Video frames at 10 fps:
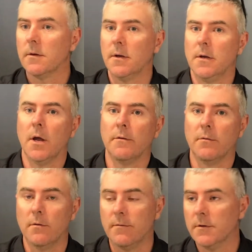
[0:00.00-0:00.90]
You go
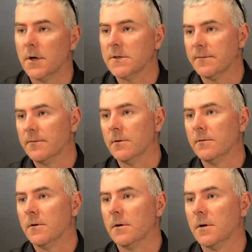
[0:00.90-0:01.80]
through a few trades before you
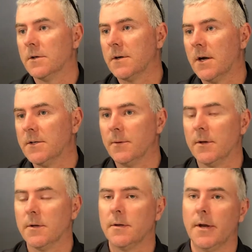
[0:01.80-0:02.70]
find the right trades,
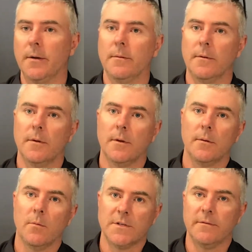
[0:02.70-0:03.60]
but
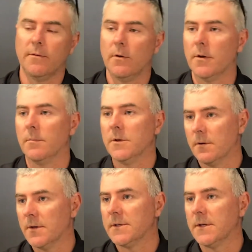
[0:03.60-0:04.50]
once you find them, you
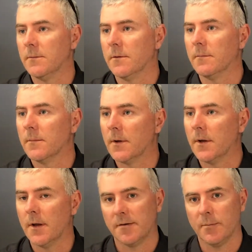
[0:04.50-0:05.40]
try to stick with them,
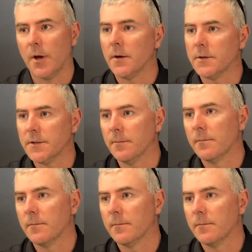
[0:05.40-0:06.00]
and that's the partnership.